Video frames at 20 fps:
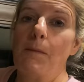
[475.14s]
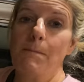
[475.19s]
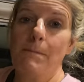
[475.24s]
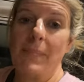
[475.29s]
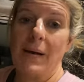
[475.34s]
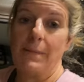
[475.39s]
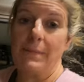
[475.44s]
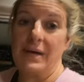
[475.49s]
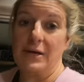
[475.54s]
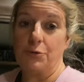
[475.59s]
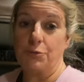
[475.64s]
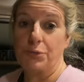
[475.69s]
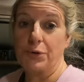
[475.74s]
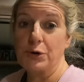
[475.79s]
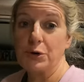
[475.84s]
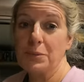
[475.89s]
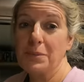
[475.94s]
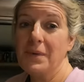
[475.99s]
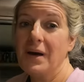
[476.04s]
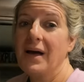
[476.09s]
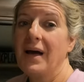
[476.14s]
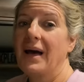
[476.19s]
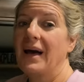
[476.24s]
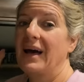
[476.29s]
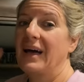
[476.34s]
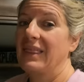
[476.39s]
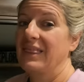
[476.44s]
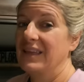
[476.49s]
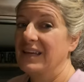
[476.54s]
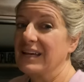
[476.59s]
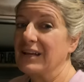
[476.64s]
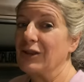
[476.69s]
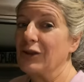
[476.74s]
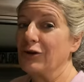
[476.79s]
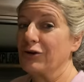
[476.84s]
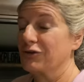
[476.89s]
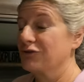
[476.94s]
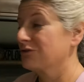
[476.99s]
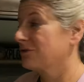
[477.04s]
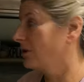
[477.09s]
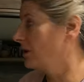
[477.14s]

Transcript: my bedroom. I think it looks